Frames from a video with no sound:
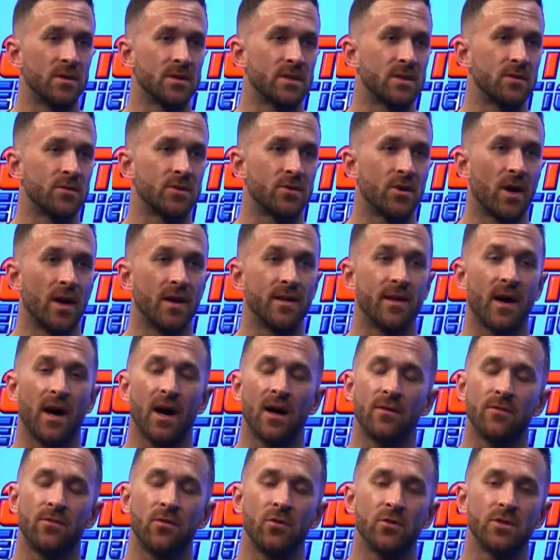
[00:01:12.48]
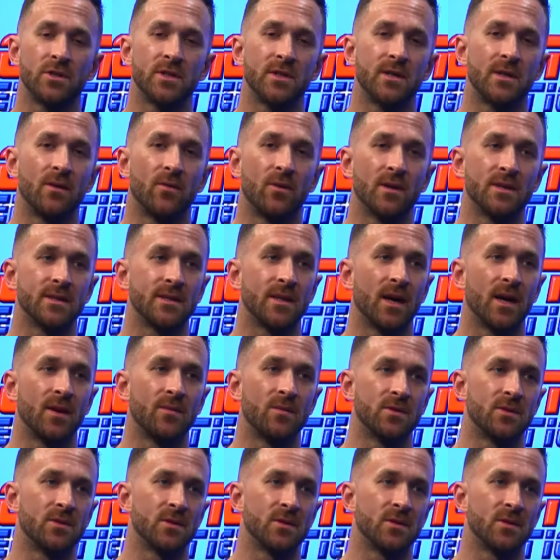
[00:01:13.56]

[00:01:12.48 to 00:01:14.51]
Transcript: was great. I unfortunately wasn't able